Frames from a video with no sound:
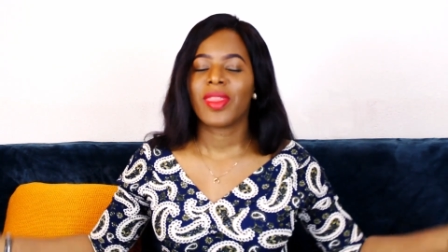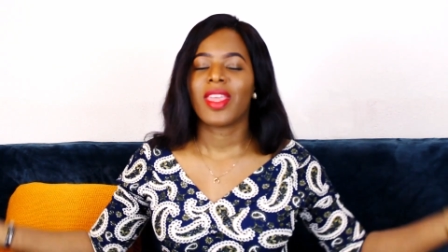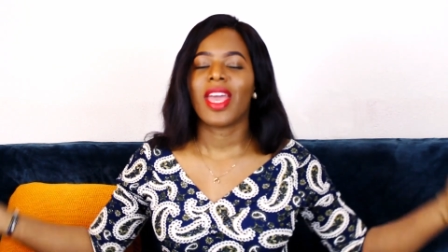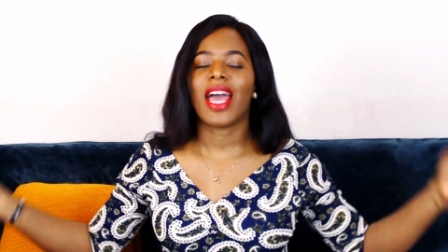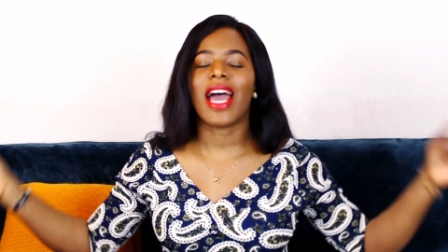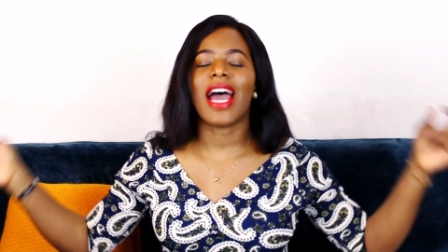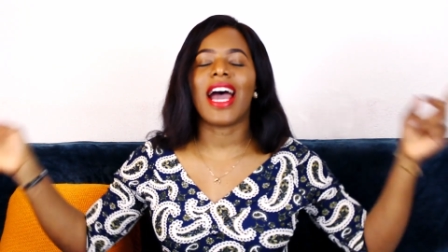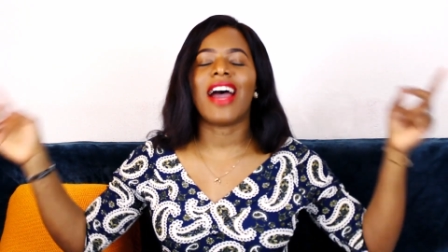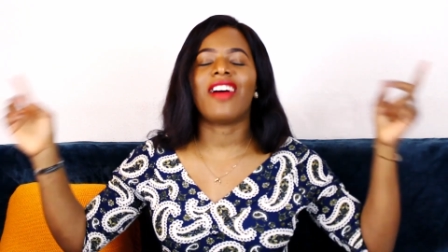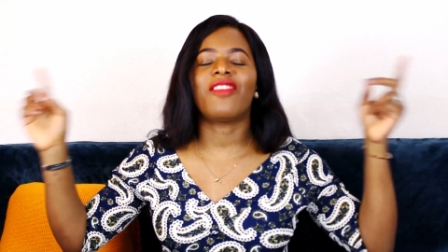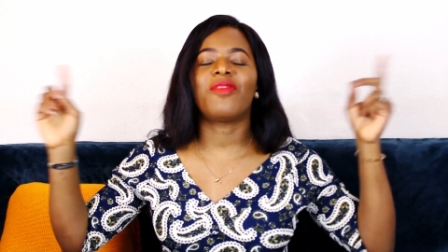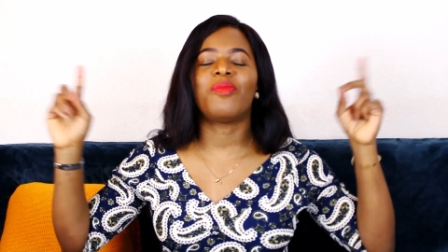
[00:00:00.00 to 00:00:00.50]

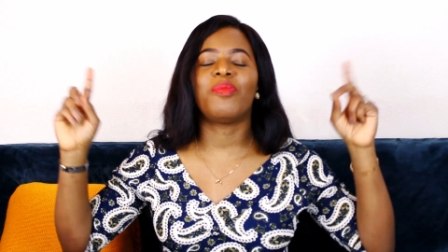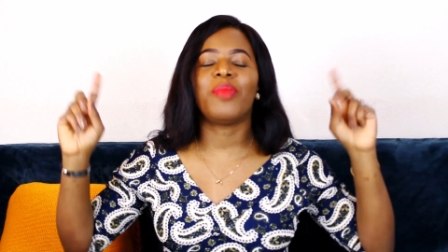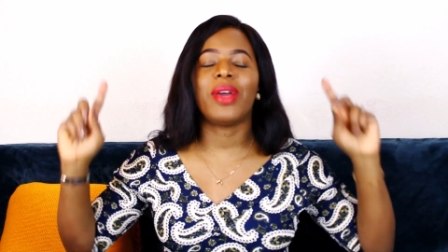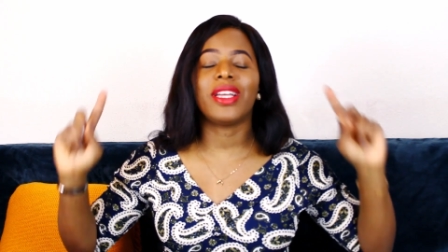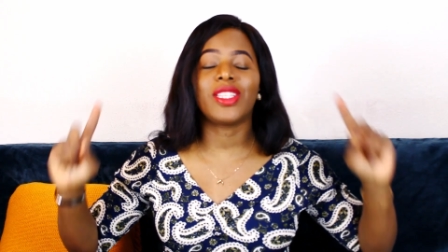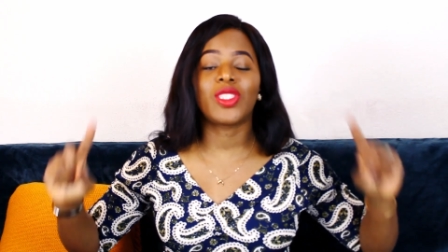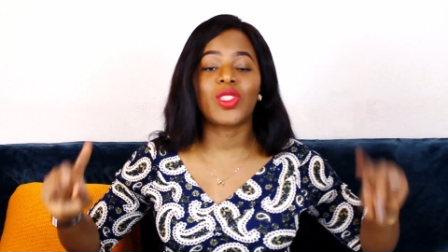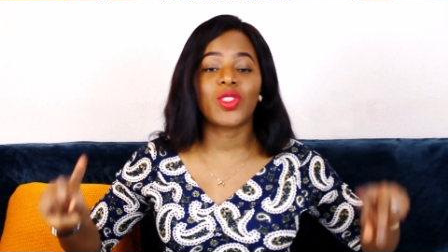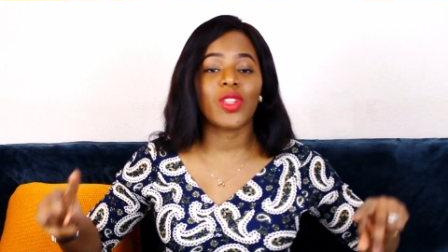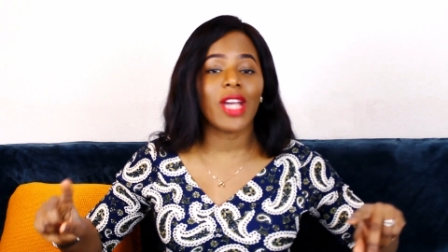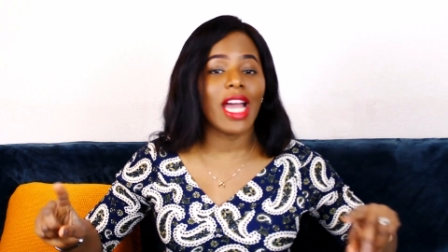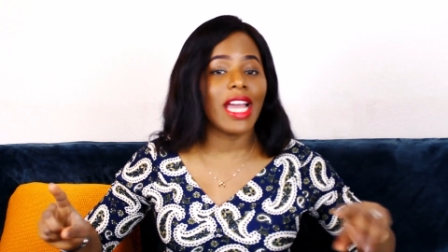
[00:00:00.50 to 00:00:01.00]
I've made
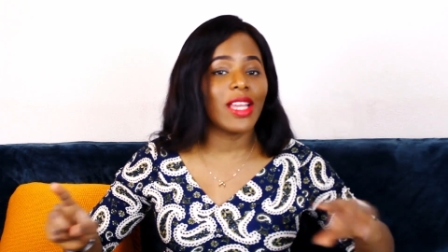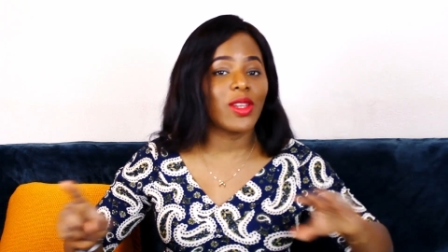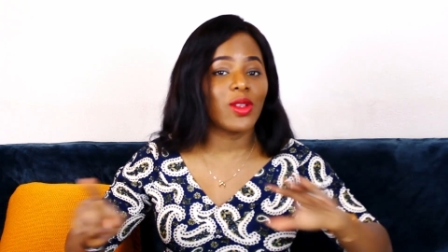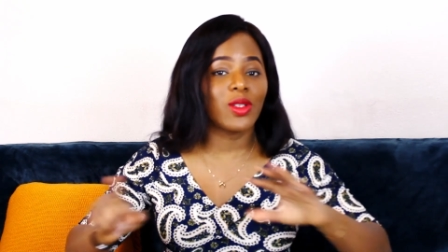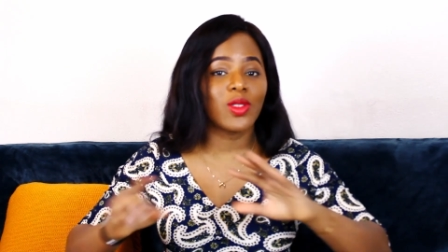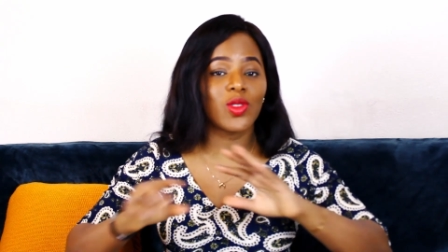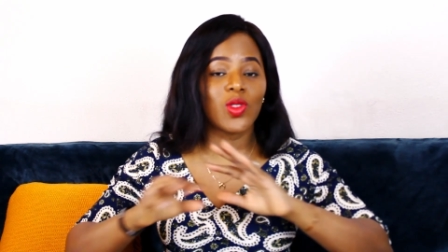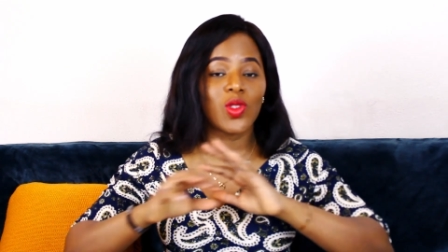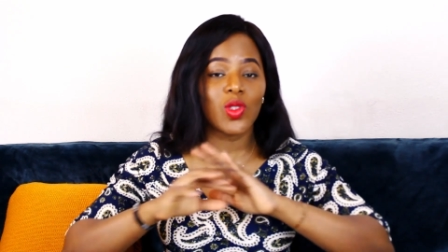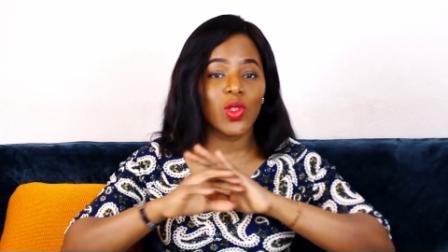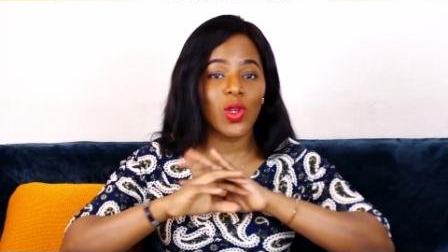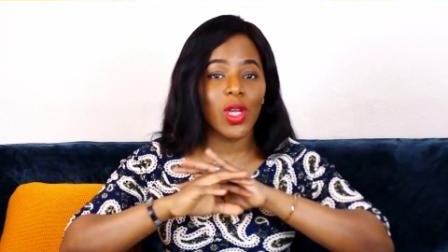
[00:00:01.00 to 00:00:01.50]
sure I
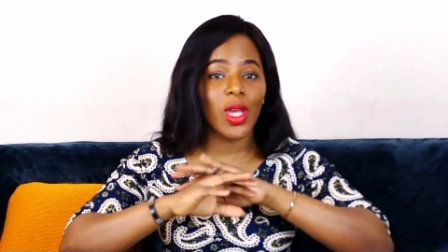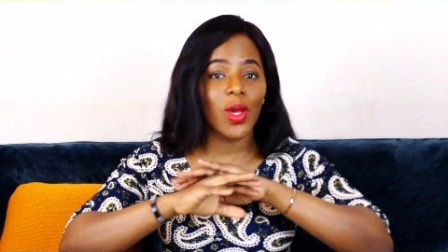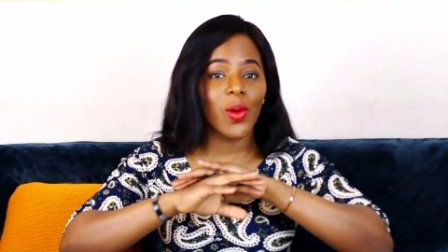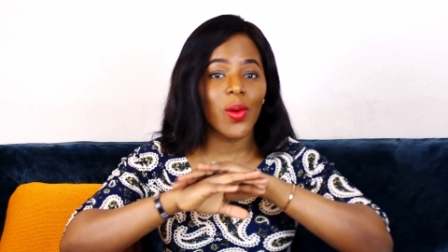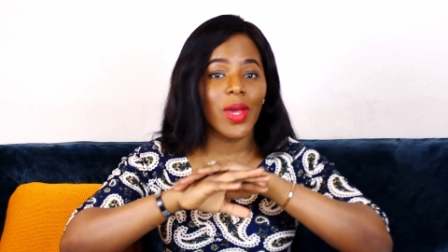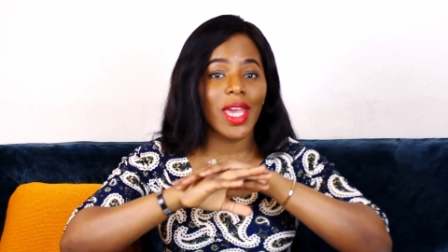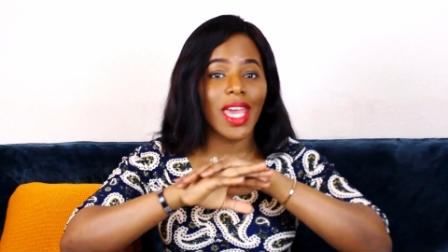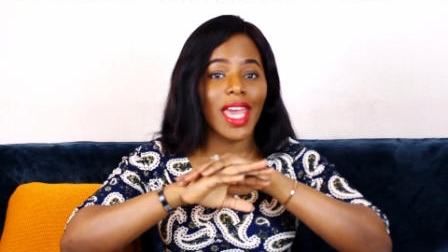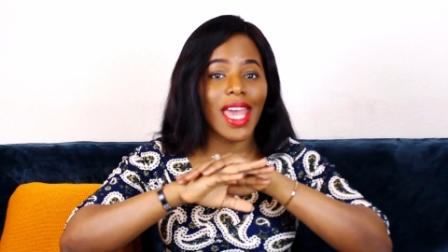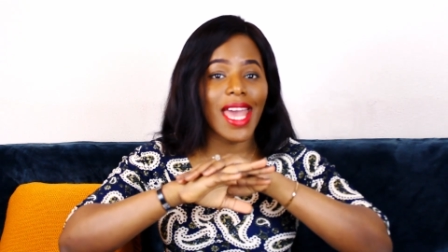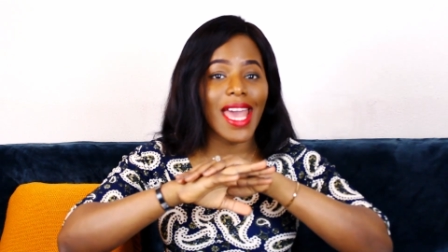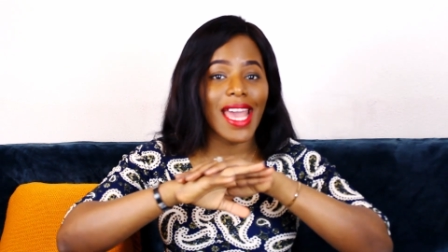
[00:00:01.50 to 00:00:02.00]
don't throw away
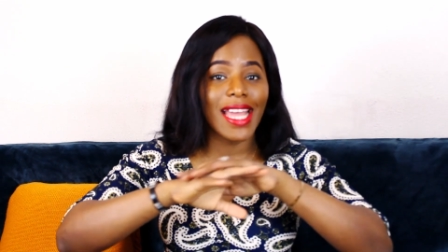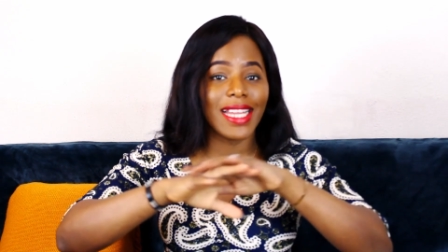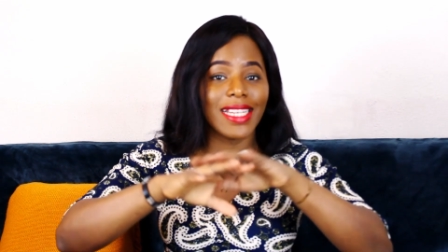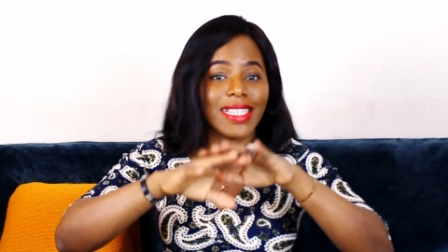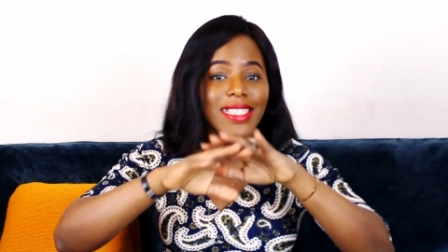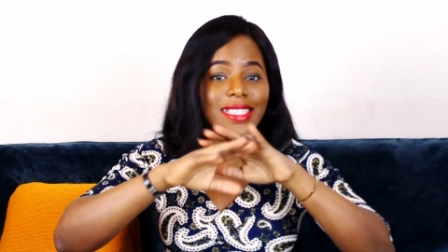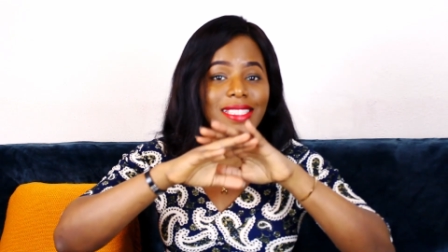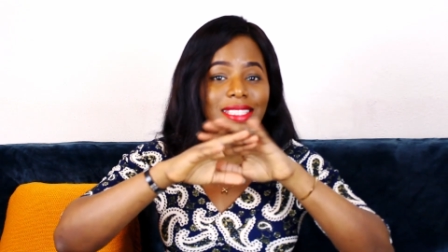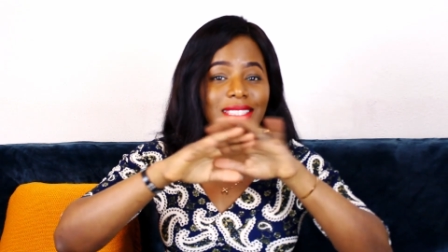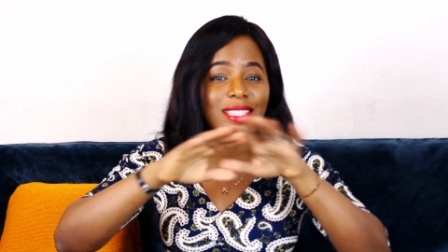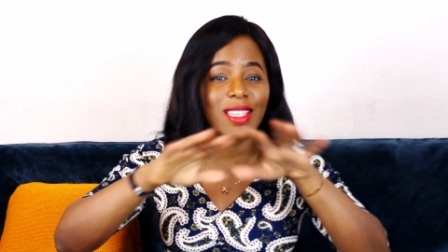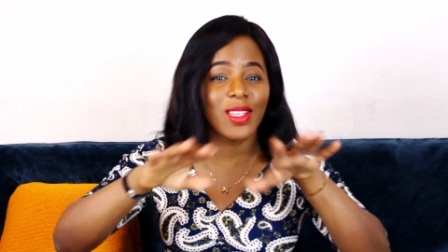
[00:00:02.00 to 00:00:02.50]
any
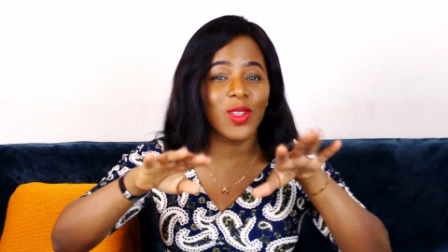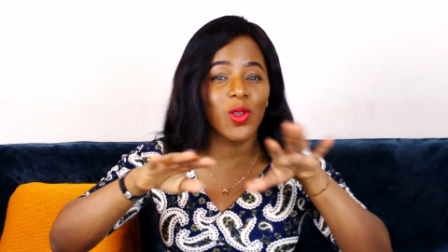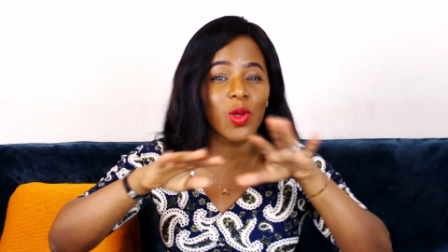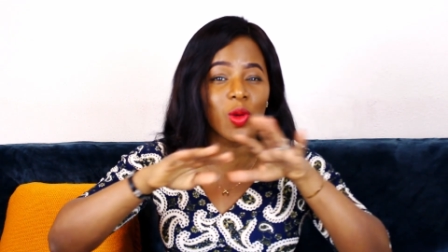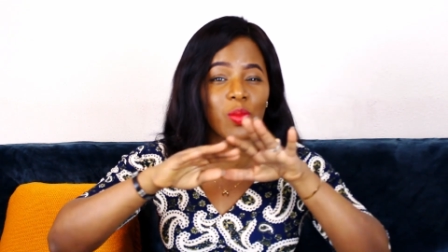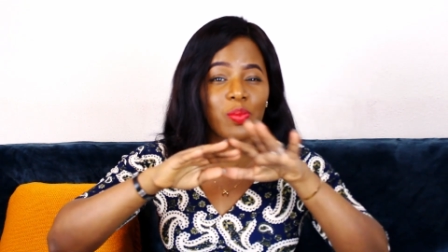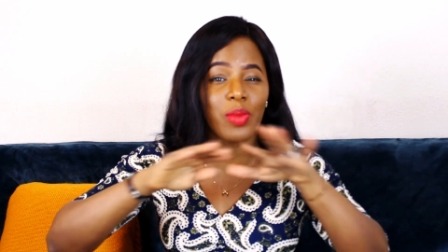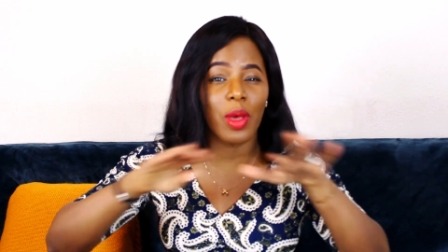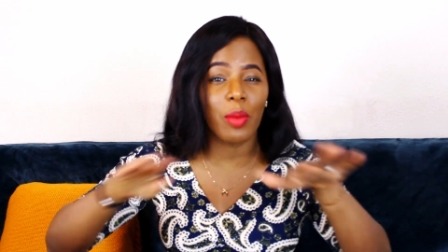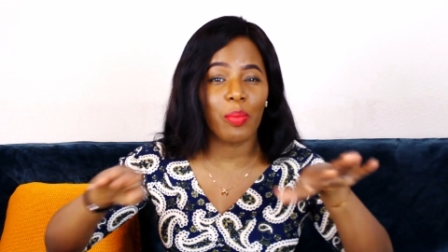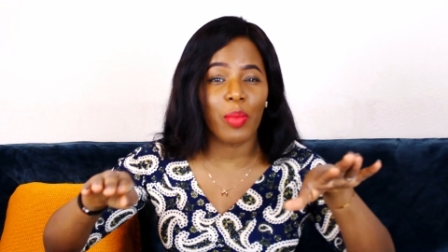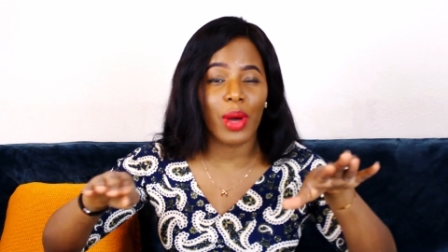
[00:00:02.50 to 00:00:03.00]
single
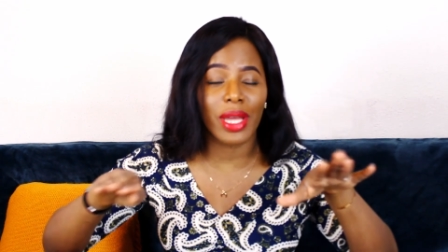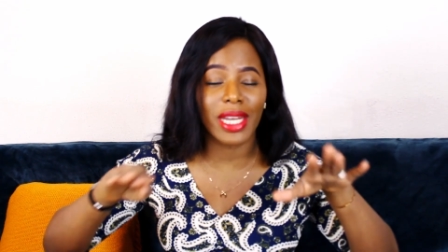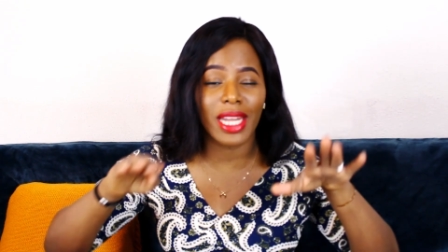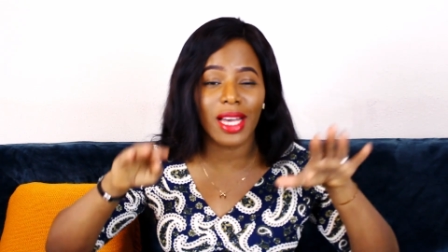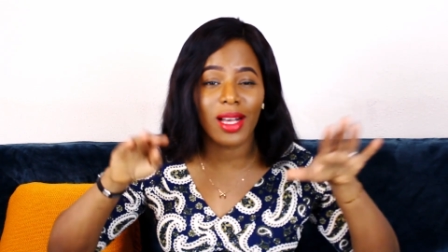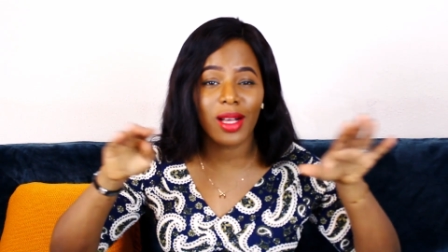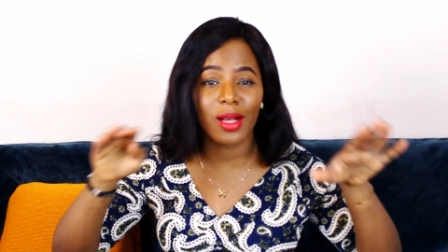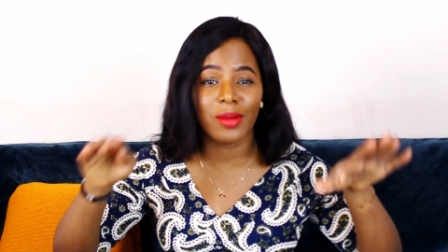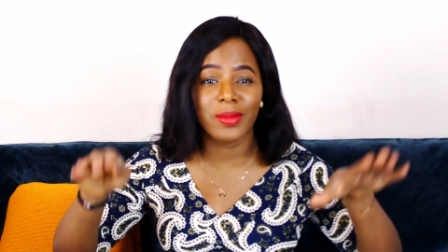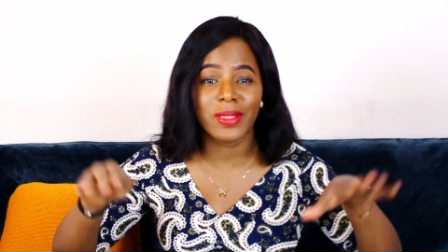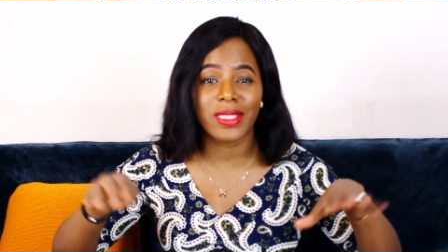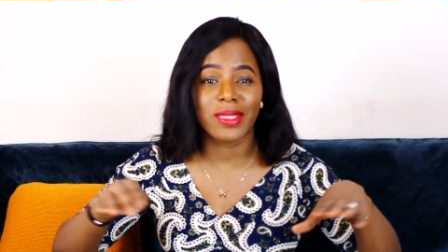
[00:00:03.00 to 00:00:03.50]
paper that
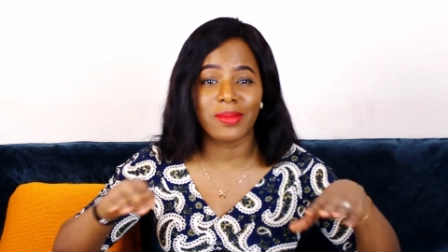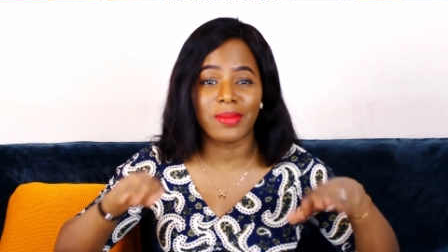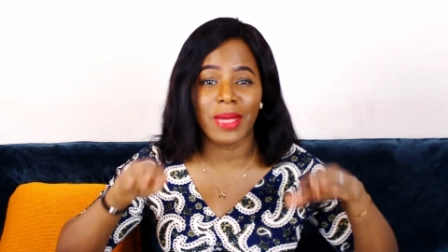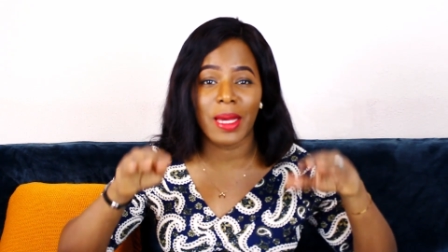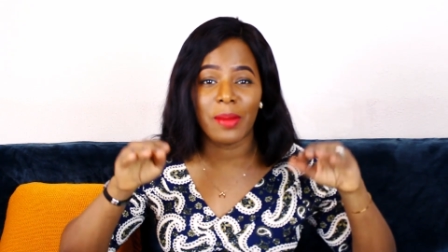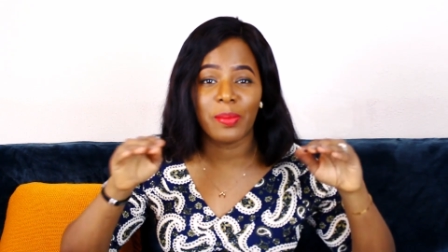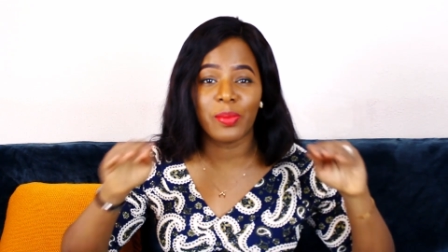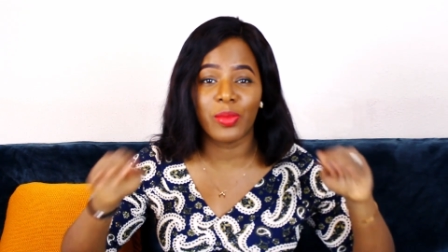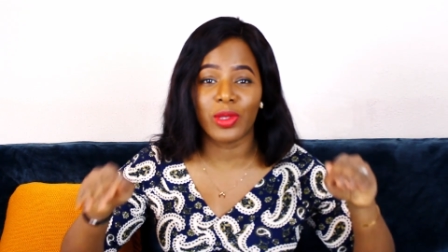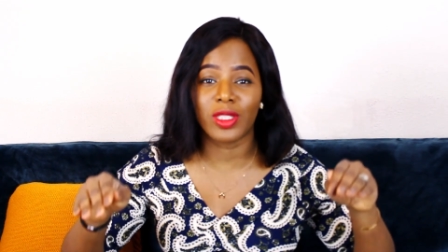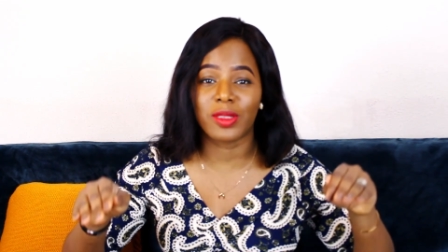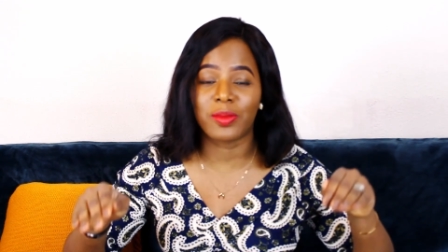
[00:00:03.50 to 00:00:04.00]
comes to my
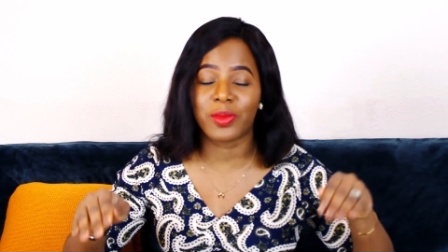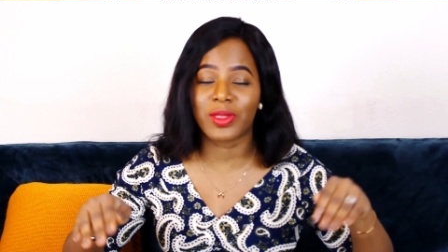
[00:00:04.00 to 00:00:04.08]
post,